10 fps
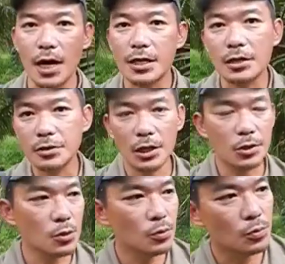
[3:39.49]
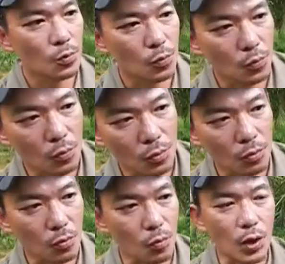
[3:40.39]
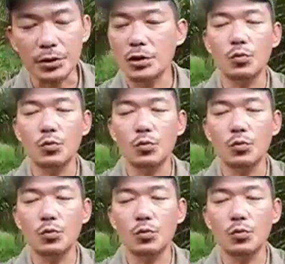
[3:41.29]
I can't tell you what